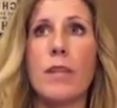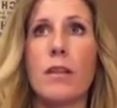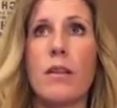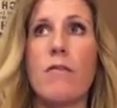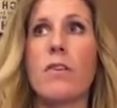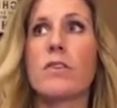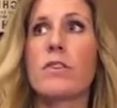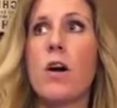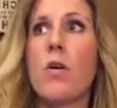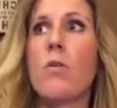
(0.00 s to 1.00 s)
the liver.
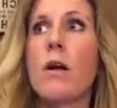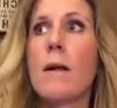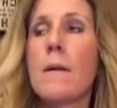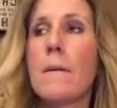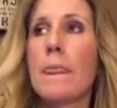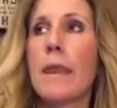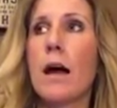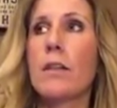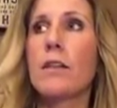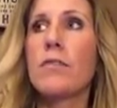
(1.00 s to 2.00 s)
So
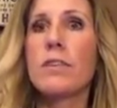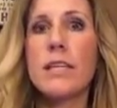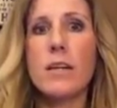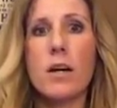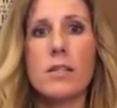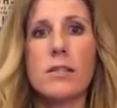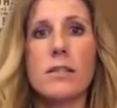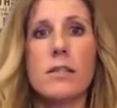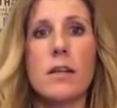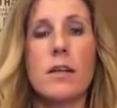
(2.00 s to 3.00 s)
the liver
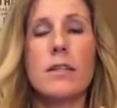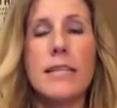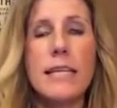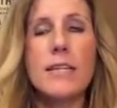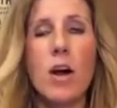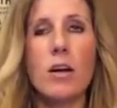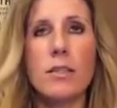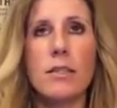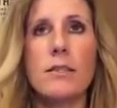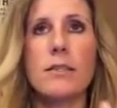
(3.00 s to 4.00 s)

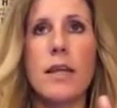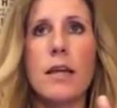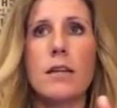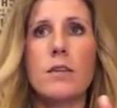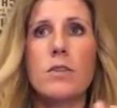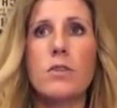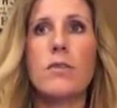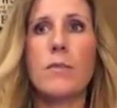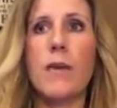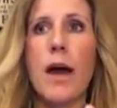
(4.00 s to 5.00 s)
detoxes in 2
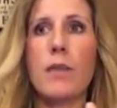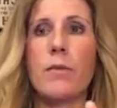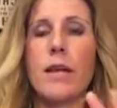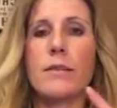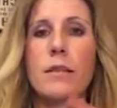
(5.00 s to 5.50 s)
different pathways,